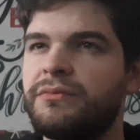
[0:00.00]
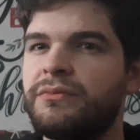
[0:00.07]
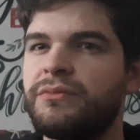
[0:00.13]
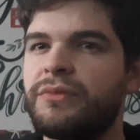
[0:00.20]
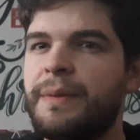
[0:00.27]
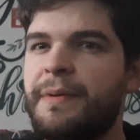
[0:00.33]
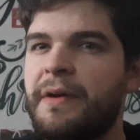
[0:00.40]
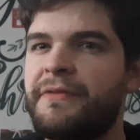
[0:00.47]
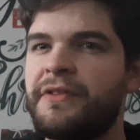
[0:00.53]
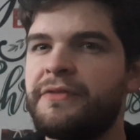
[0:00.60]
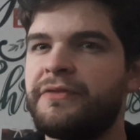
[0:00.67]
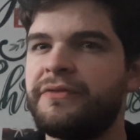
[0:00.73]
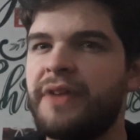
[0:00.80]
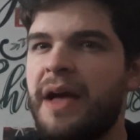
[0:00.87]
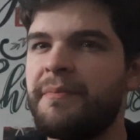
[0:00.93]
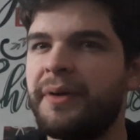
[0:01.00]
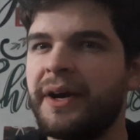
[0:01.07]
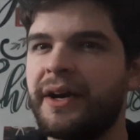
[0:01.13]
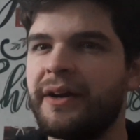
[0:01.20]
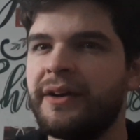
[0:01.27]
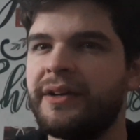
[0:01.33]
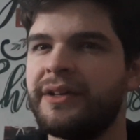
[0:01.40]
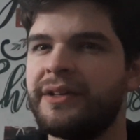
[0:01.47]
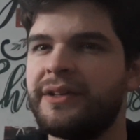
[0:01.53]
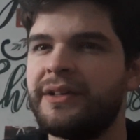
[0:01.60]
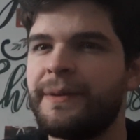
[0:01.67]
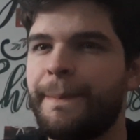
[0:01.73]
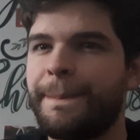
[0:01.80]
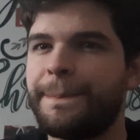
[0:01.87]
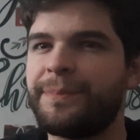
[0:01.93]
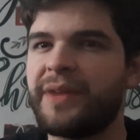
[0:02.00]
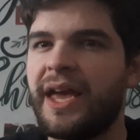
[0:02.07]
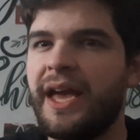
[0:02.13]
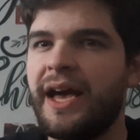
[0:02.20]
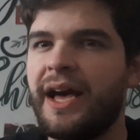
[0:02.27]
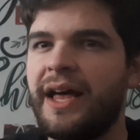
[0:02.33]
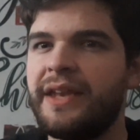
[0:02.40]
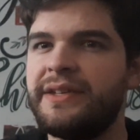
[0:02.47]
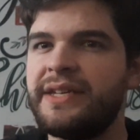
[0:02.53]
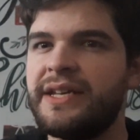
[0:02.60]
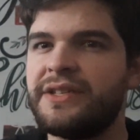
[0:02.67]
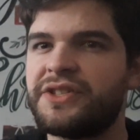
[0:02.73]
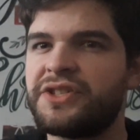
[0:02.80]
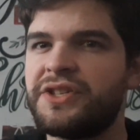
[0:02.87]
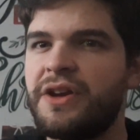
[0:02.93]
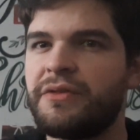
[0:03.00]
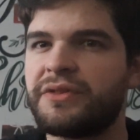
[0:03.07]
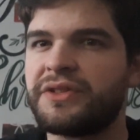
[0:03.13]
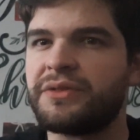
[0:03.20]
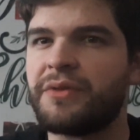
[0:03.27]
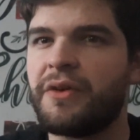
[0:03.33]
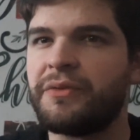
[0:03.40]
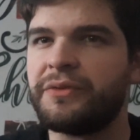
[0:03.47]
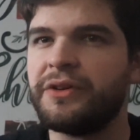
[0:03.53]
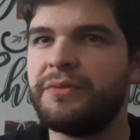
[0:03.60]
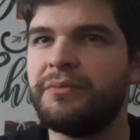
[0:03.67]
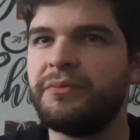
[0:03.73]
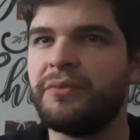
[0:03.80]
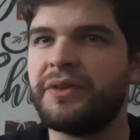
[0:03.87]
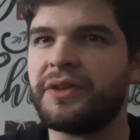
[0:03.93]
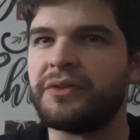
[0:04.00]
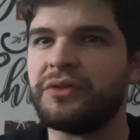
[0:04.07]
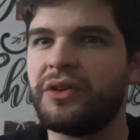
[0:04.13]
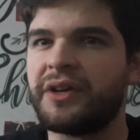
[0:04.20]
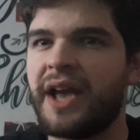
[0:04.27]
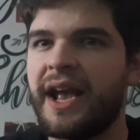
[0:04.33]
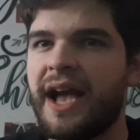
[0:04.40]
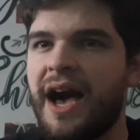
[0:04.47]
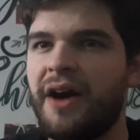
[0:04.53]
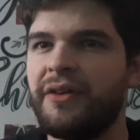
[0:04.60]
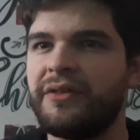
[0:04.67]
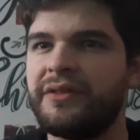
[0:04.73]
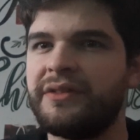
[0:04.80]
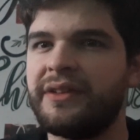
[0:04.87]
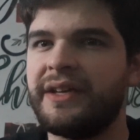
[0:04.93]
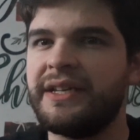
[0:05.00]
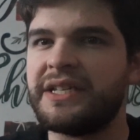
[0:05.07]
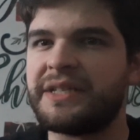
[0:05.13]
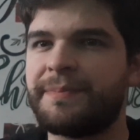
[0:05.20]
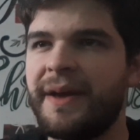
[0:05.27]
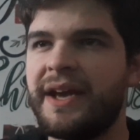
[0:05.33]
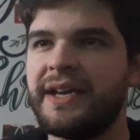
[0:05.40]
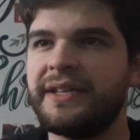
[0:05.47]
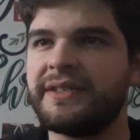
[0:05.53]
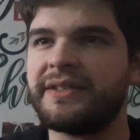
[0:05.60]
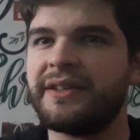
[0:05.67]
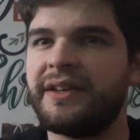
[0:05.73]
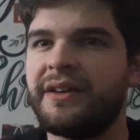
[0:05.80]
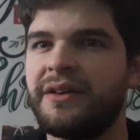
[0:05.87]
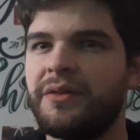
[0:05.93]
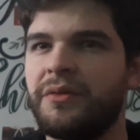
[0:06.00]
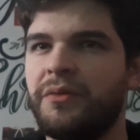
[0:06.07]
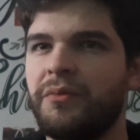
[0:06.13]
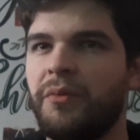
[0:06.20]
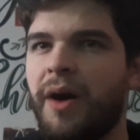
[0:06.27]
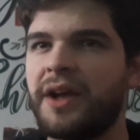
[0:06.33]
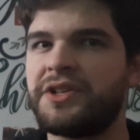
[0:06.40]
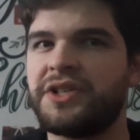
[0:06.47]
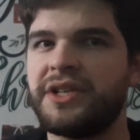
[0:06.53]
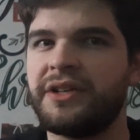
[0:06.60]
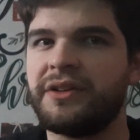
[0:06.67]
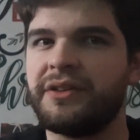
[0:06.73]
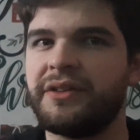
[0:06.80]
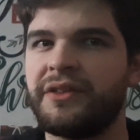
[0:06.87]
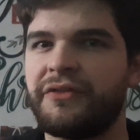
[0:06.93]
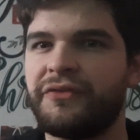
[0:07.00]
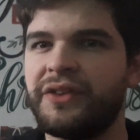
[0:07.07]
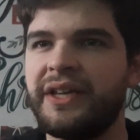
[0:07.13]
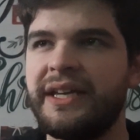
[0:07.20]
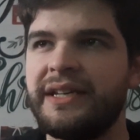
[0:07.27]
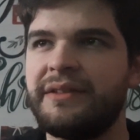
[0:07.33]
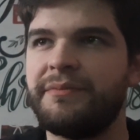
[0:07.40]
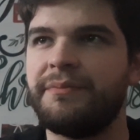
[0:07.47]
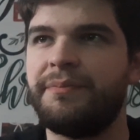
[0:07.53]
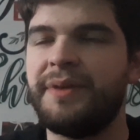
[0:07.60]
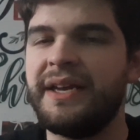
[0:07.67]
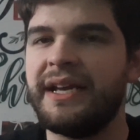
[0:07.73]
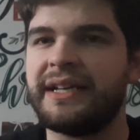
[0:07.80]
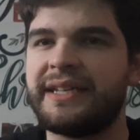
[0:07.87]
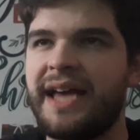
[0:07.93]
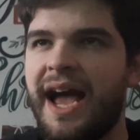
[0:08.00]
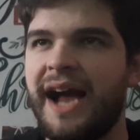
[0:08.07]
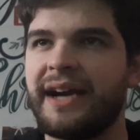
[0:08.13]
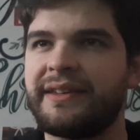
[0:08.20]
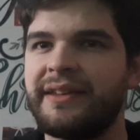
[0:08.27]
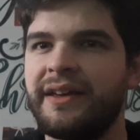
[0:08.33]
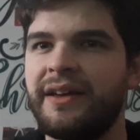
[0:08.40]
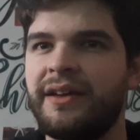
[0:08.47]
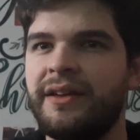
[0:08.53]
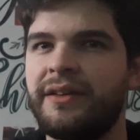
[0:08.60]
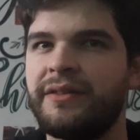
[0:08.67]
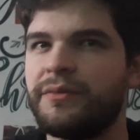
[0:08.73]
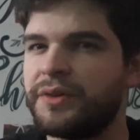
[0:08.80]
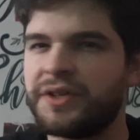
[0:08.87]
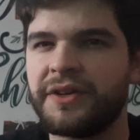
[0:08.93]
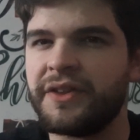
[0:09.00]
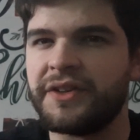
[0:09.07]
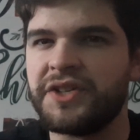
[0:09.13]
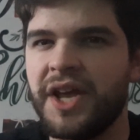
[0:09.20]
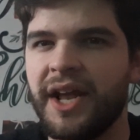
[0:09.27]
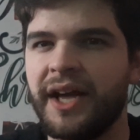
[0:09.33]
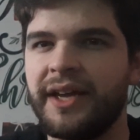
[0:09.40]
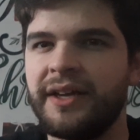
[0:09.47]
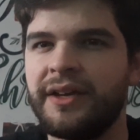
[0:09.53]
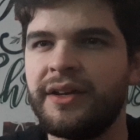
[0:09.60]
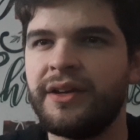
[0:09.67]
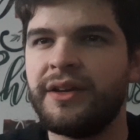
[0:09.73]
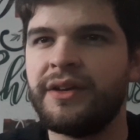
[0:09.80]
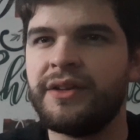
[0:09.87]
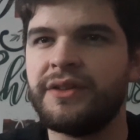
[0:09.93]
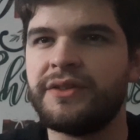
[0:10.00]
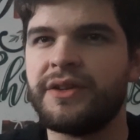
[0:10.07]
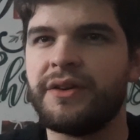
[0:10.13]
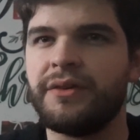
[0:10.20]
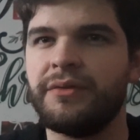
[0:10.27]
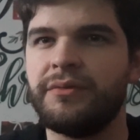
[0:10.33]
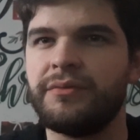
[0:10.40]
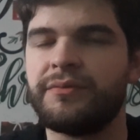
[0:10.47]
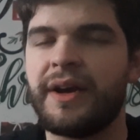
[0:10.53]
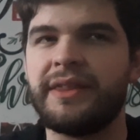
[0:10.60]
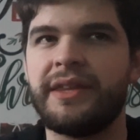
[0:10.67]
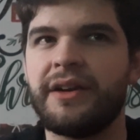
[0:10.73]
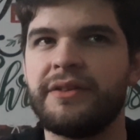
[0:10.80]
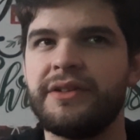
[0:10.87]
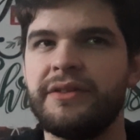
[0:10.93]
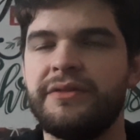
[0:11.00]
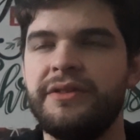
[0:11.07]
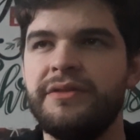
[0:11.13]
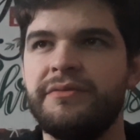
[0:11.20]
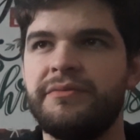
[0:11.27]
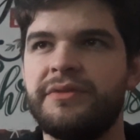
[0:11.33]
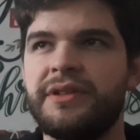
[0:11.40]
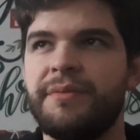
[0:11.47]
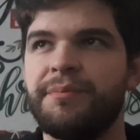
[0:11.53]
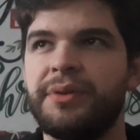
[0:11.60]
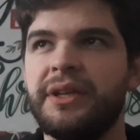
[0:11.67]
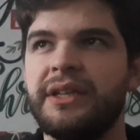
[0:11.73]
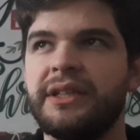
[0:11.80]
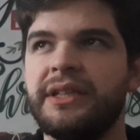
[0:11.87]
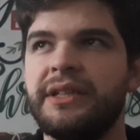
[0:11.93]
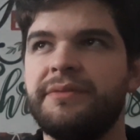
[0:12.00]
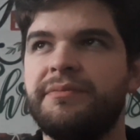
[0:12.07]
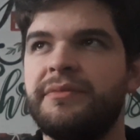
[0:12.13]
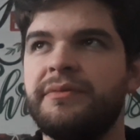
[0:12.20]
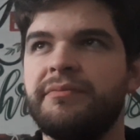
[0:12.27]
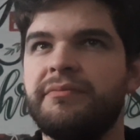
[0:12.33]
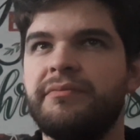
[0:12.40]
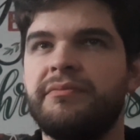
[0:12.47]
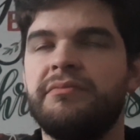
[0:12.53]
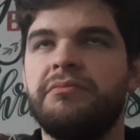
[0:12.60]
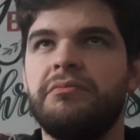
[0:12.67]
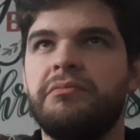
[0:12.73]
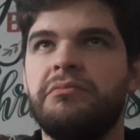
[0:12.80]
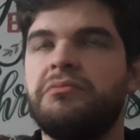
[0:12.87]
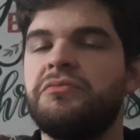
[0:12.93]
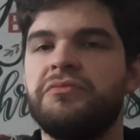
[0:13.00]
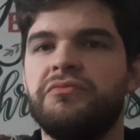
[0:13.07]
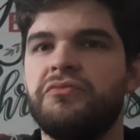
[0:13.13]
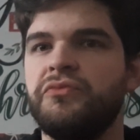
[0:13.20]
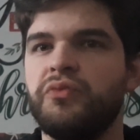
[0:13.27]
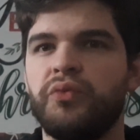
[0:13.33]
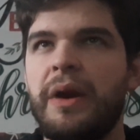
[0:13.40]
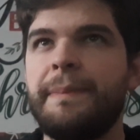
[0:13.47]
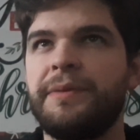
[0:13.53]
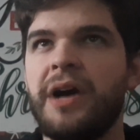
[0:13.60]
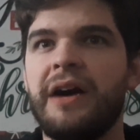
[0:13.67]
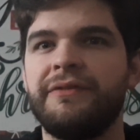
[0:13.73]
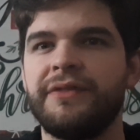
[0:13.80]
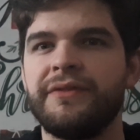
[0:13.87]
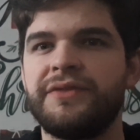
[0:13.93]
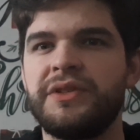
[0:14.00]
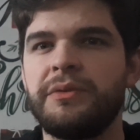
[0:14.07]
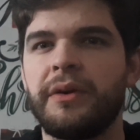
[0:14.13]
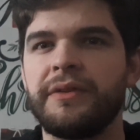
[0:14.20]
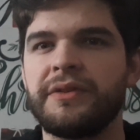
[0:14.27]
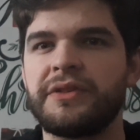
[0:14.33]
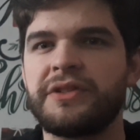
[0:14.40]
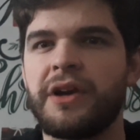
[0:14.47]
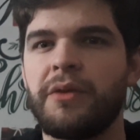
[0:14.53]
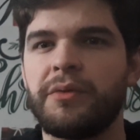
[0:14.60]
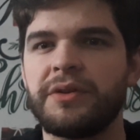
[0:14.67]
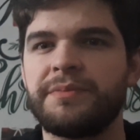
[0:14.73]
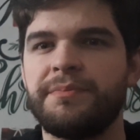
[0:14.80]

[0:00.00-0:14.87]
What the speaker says: ripoff of Empire, and in Snoke's throne room when they're looking out into space, watching the fleet being attacked, Return of the Jedi. So right there, dude, you completely ripped off of 2 other Star Wars